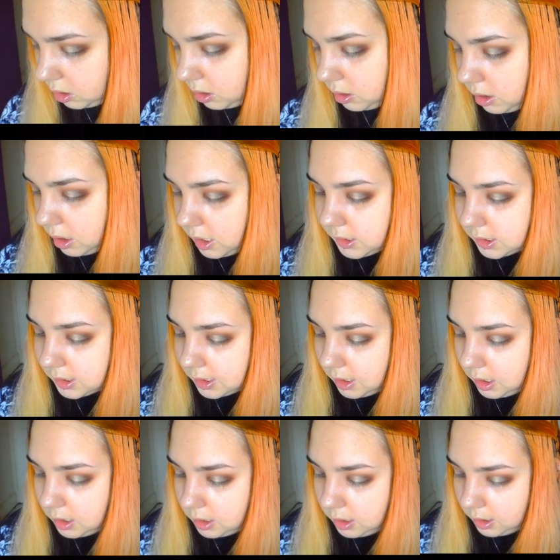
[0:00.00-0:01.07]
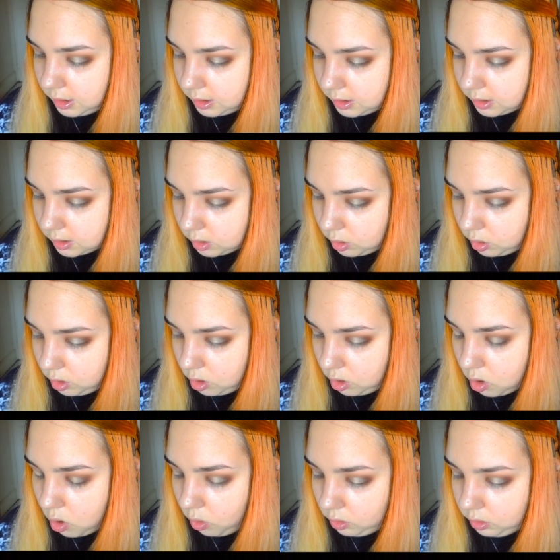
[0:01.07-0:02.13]
the last color is
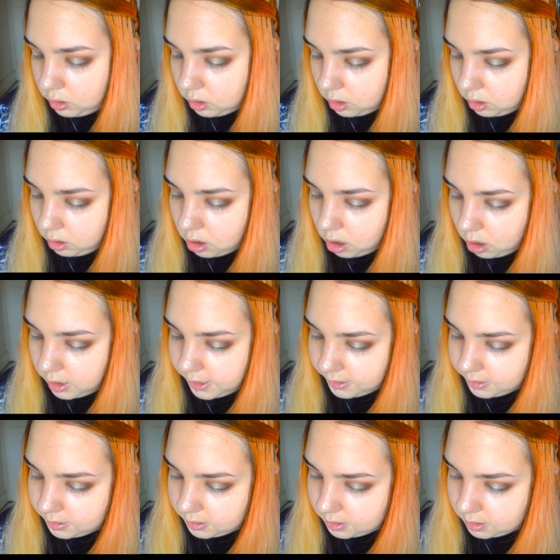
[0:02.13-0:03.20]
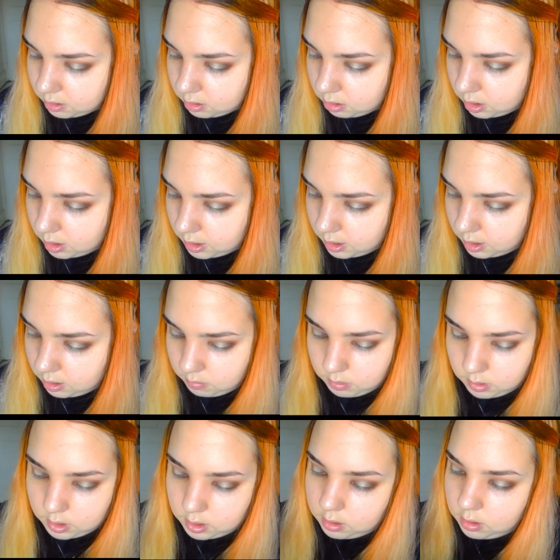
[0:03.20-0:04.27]
Gold Goddess, and
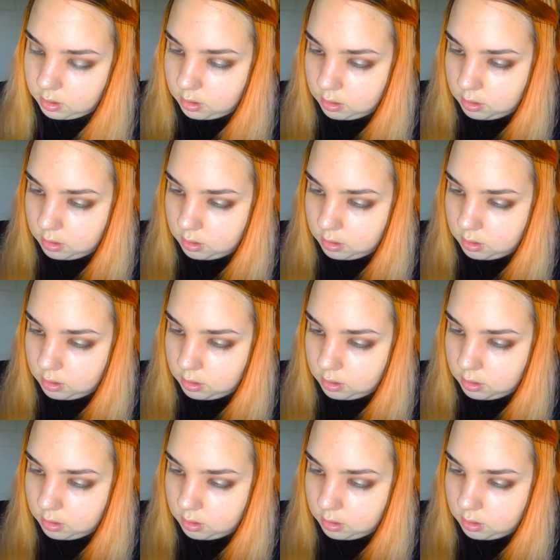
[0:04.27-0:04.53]
we're gonna